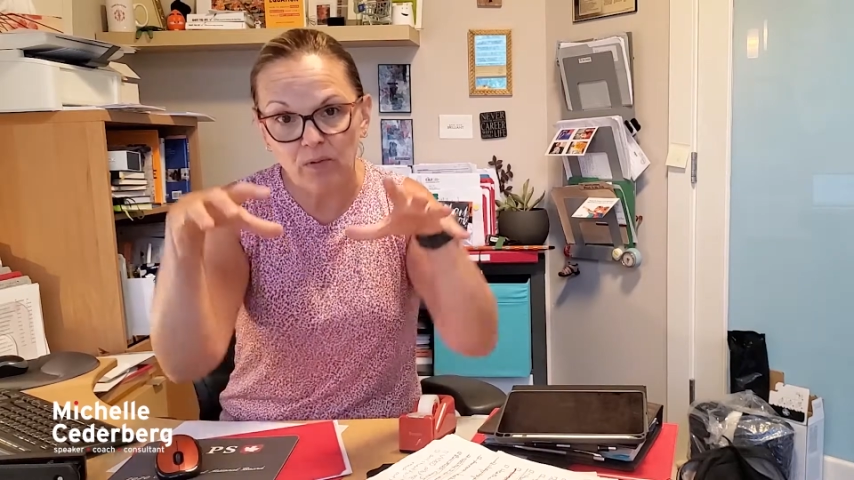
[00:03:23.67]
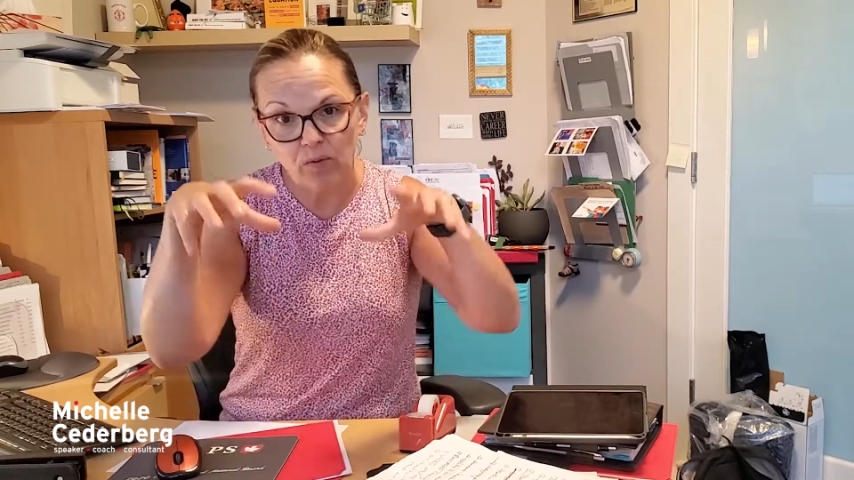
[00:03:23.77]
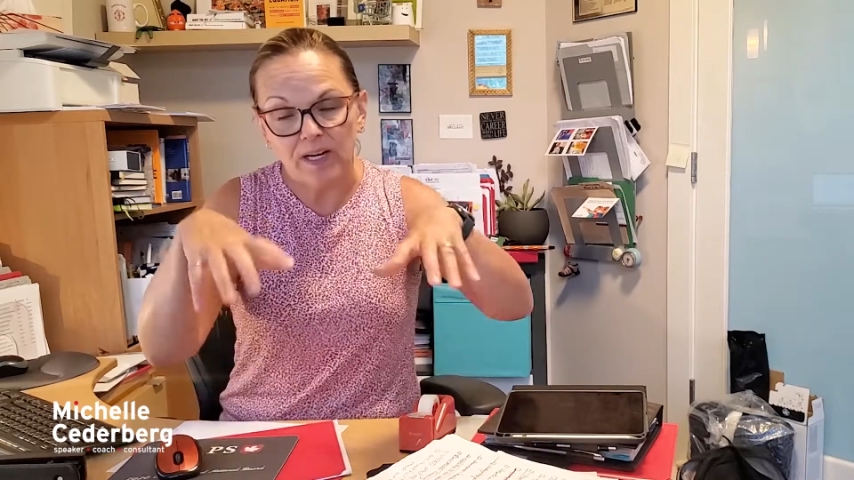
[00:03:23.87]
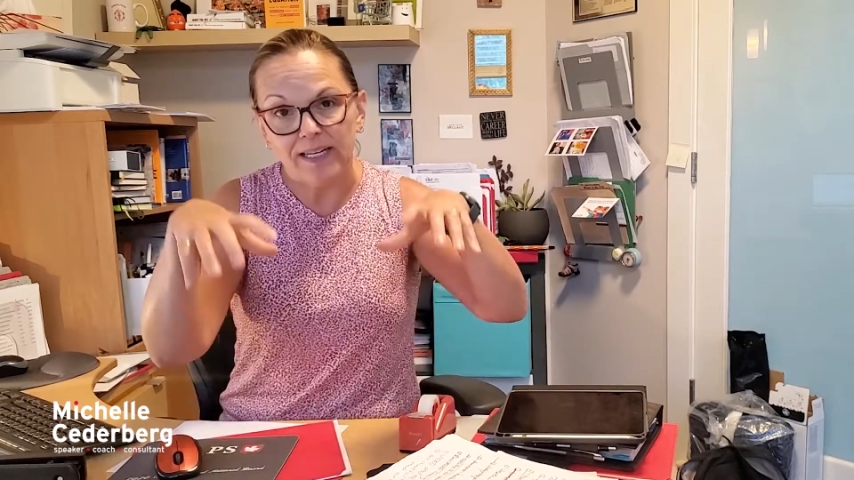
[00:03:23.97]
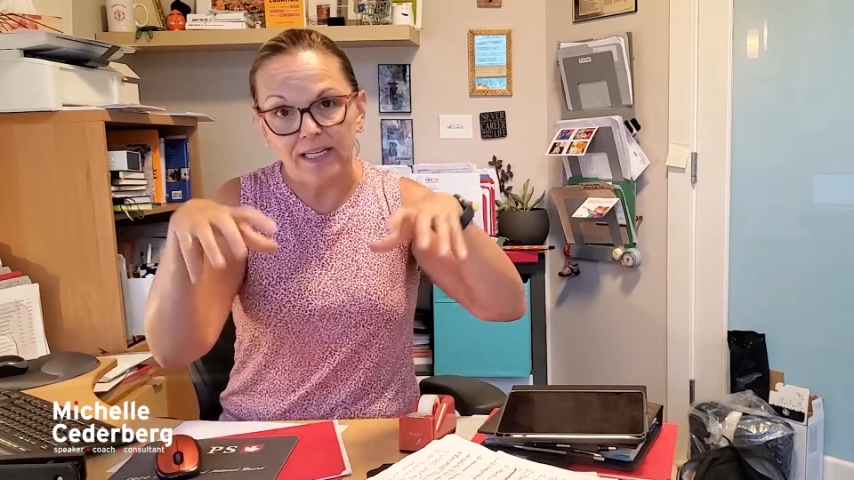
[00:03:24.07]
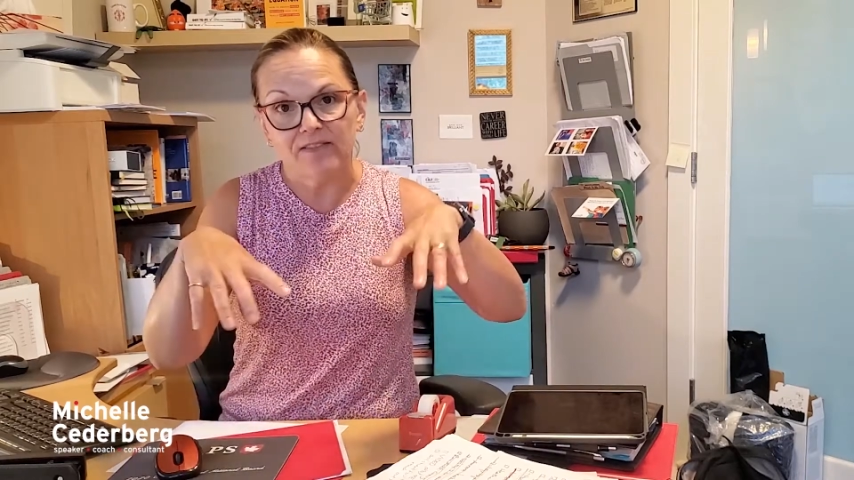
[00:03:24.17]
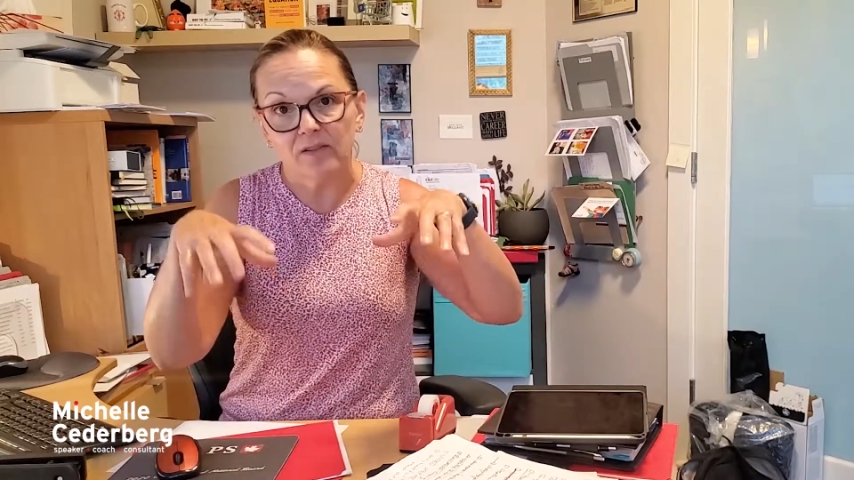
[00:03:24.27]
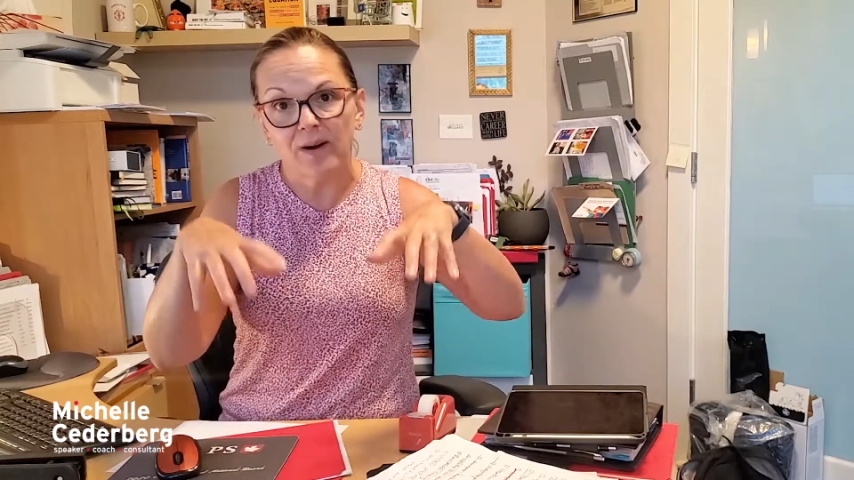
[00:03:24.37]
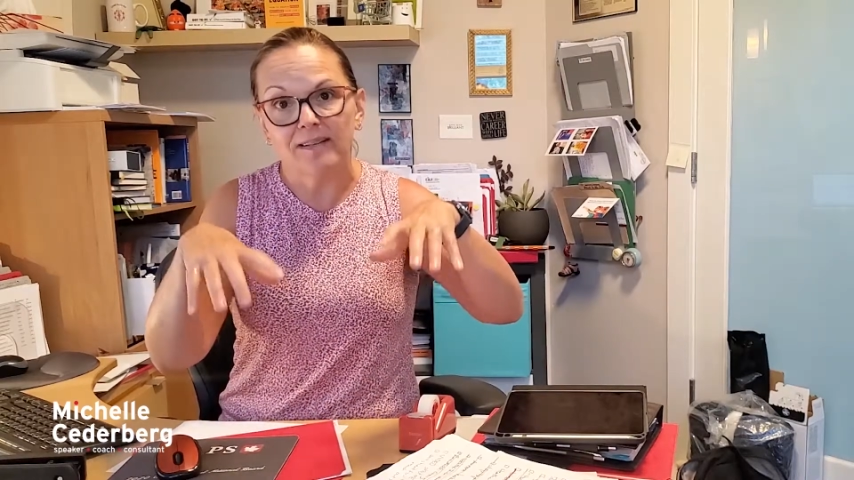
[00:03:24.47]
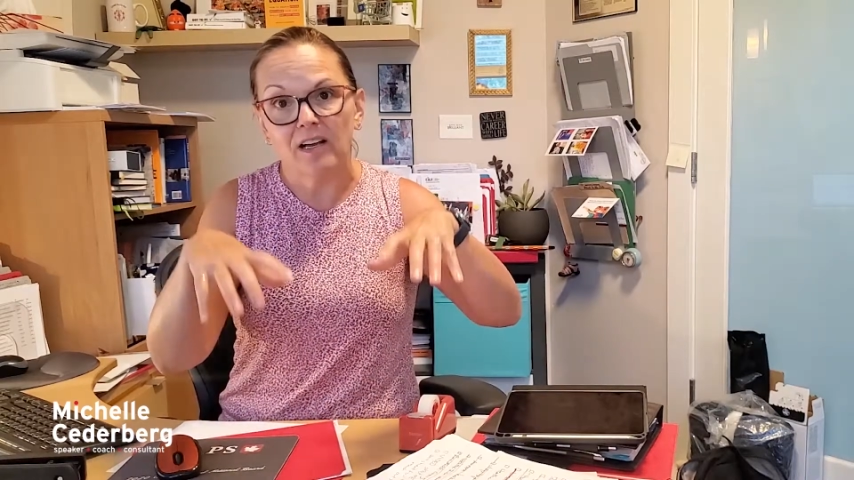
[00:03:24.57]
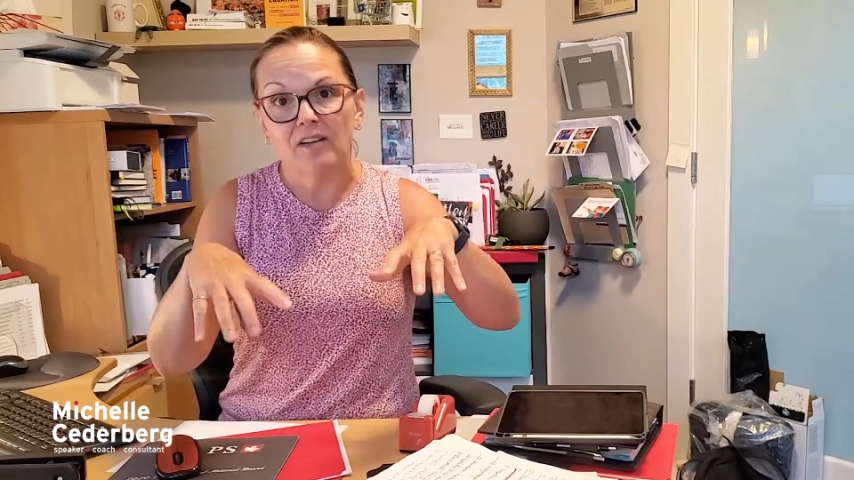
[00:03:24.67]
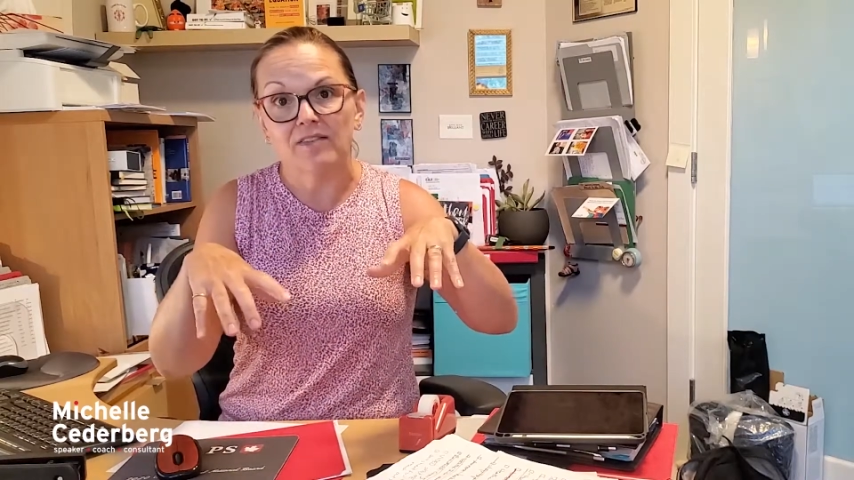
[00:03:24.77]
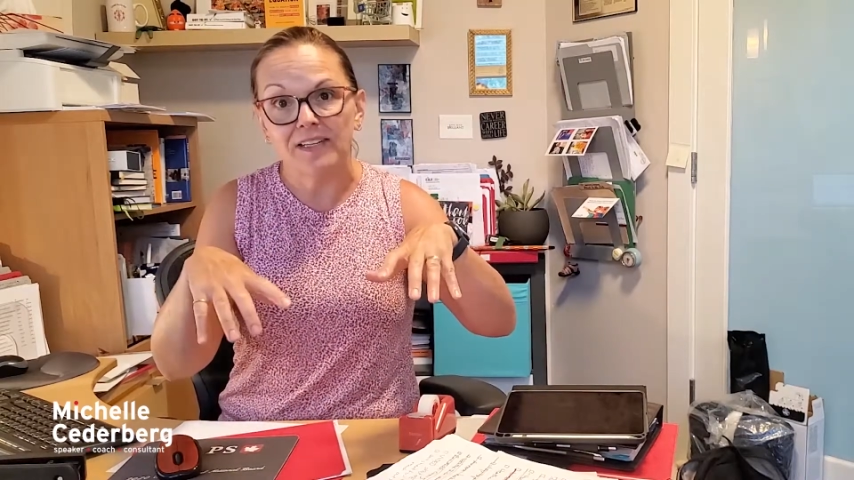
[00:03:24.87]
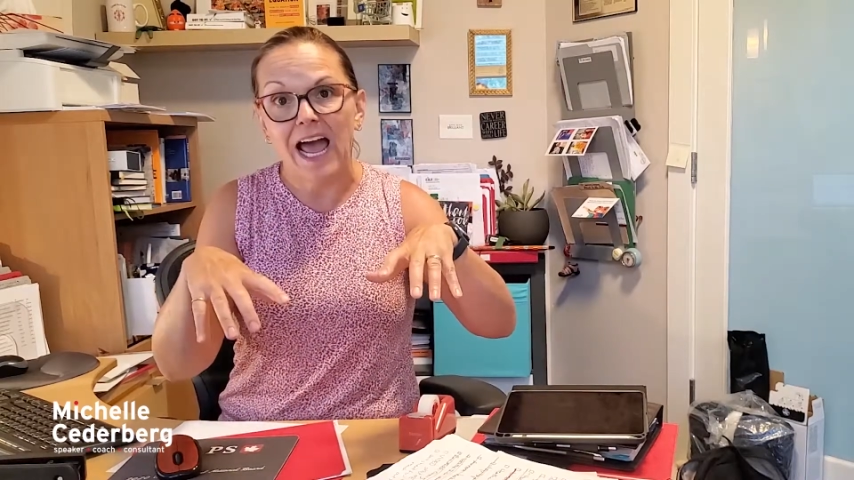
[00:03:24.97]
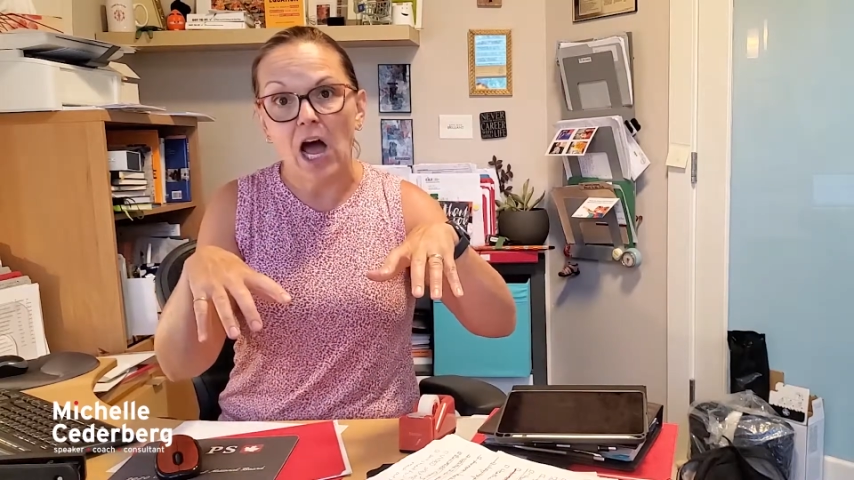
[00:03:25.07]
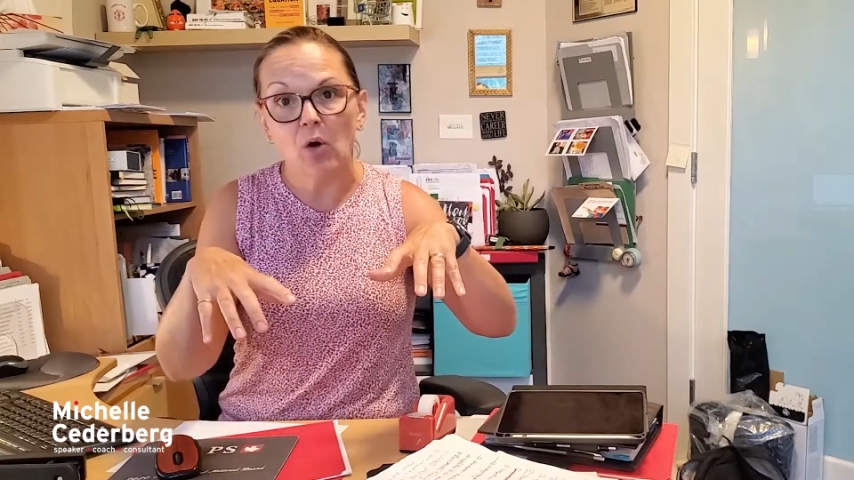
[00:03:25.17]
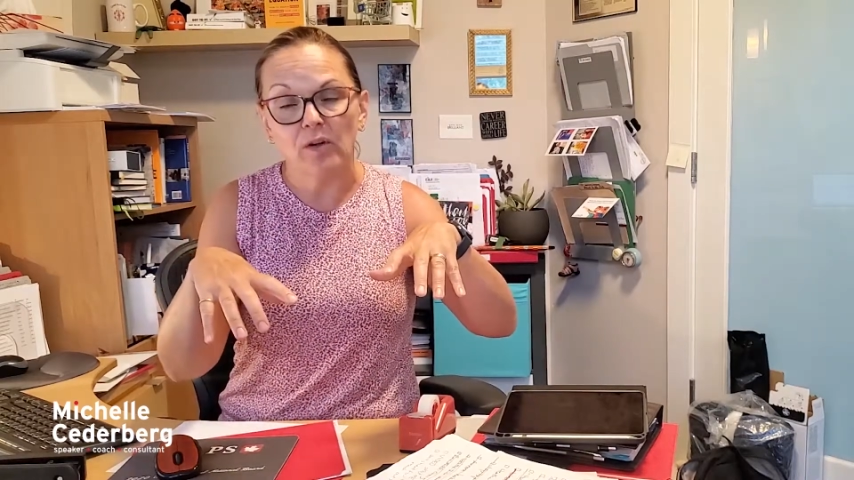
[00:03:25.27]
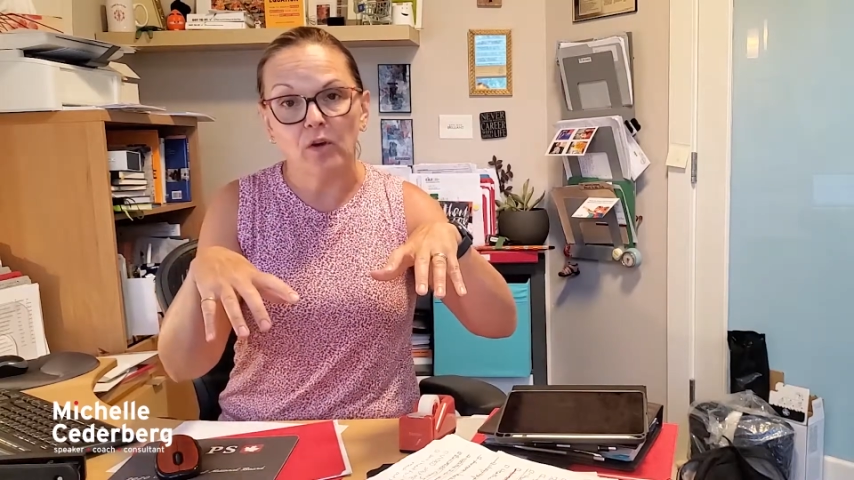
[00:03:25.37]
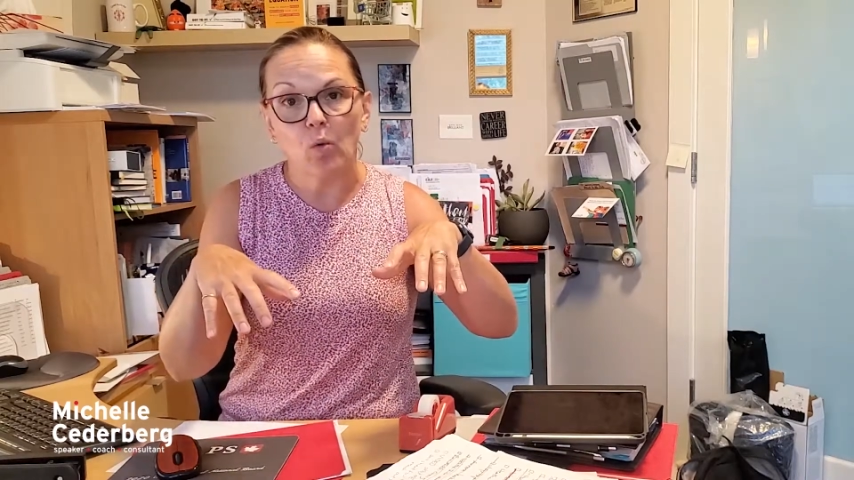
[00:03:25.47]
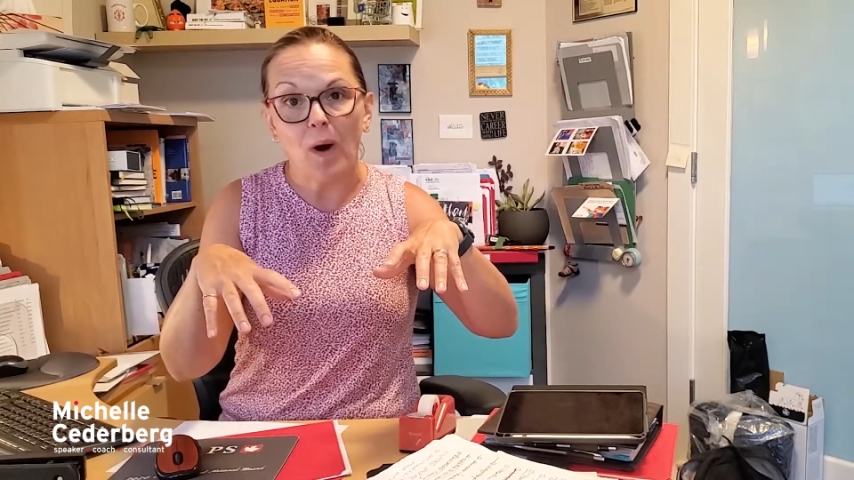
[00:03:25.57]
what I need for myself now in
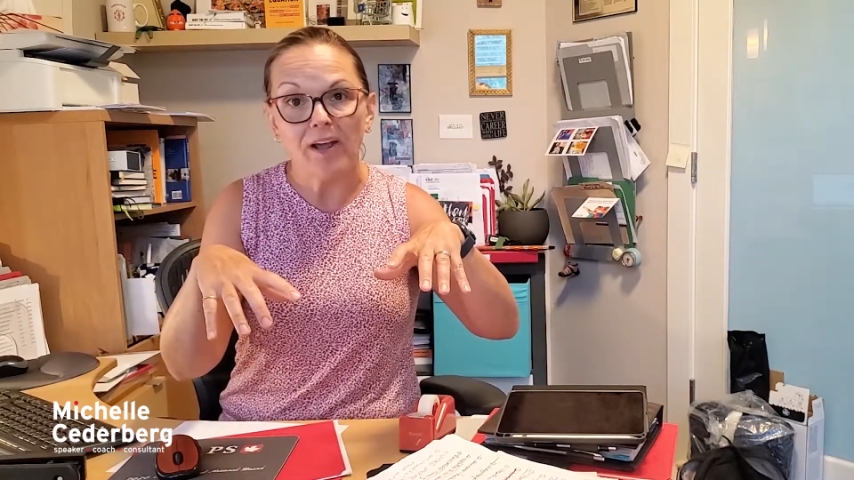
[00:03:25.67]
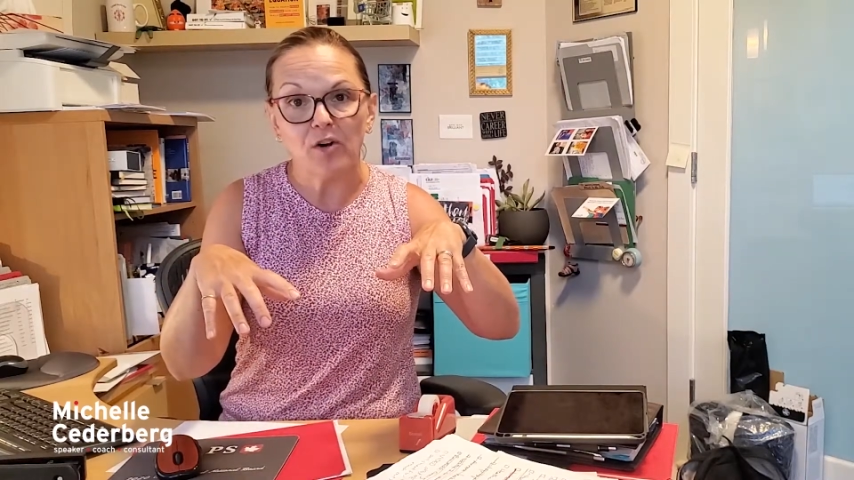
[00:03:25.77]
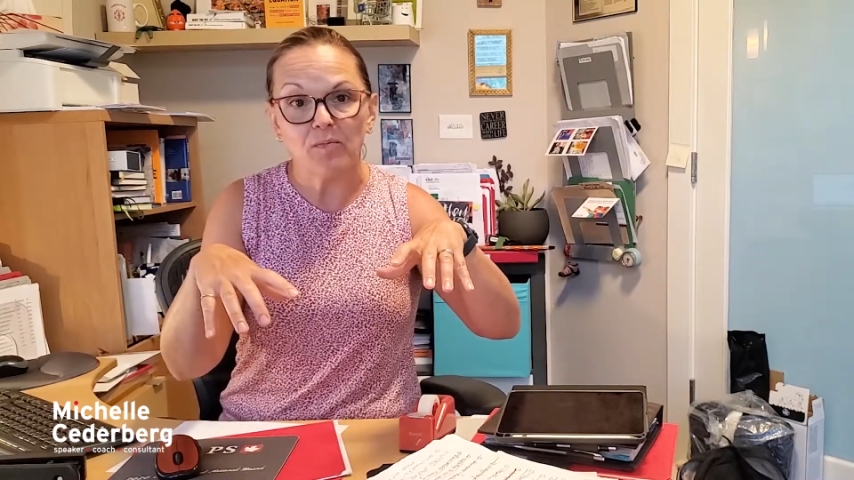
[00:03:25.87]
the quieter